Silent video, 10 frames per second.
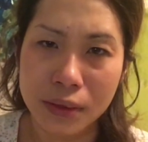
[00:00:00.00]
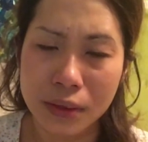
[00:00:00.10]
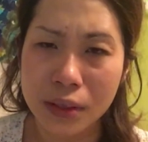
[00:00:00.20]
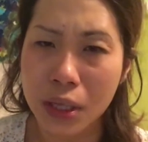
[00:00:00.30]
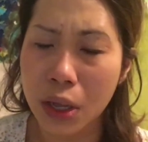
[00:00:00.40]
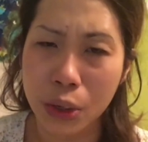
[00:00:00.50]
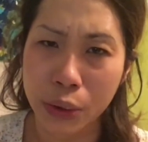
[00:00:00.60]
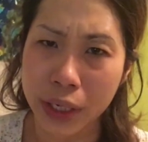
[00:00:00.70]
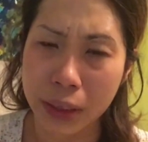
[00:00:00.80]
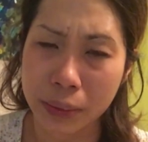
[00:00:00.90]
not
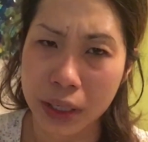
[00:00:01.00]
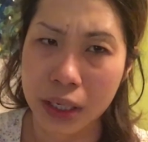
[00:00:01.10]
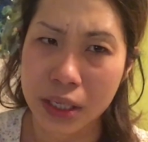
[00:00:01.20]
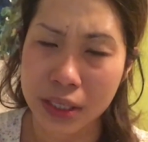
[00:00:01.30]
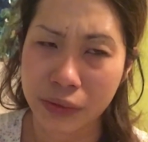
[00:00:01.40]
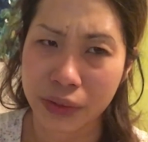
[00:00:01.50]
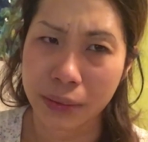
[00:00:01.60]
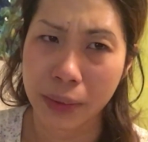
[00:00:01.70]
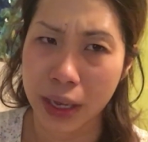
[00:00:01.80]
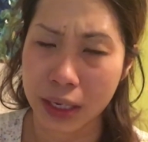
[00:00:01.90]
only because of the
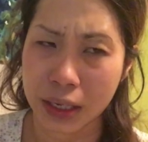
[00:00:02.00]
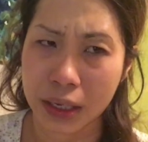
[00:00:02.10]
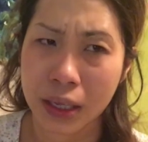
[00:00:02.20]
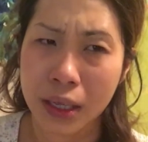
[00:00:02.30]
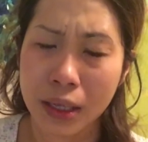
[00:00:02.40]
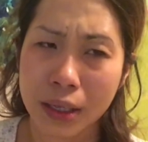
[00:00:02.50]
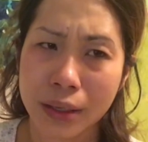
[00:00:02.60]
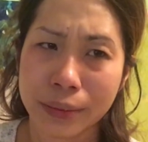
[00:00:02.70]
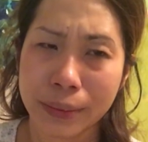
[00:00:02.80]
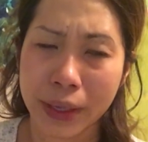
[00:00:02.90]
money,
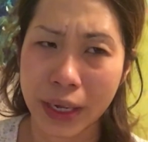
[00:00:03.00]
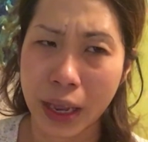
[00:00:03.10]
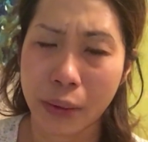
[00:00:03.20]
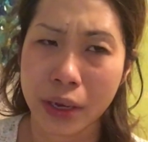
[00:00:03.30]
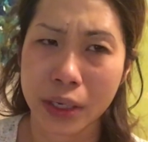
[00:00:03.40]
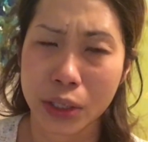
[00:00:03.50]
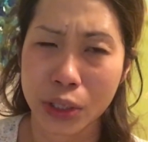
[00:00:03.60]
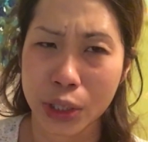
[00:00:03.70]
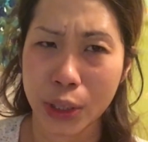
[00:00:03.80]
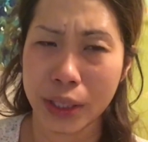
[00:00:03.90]
but I want you
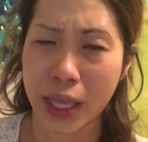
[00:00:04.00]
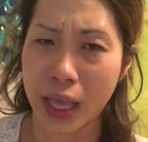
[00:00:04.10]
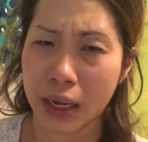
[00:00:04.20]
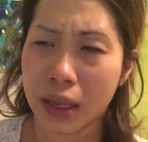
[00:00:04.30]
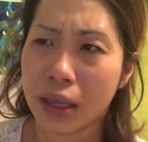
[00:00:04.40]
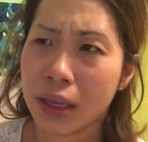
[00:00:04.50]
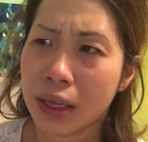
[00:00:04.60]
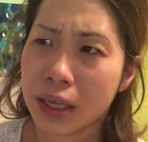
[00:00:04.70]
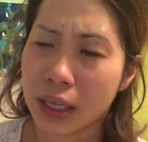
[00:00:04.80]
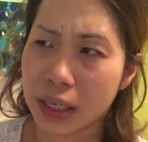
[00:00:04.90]
to know that
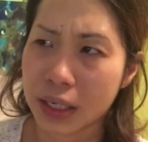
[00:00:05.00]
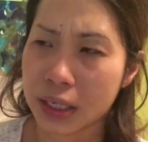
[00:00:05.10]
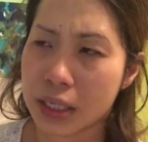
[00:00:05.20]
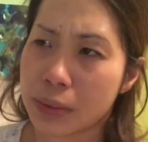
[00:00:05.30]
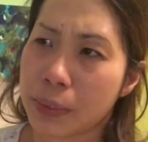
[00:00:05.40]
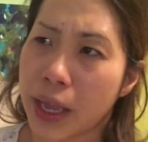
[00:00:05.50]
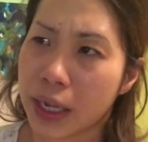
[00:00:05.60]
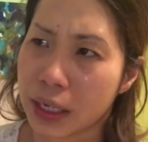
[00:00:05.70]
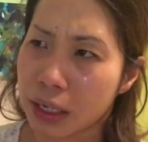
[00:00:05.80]
despite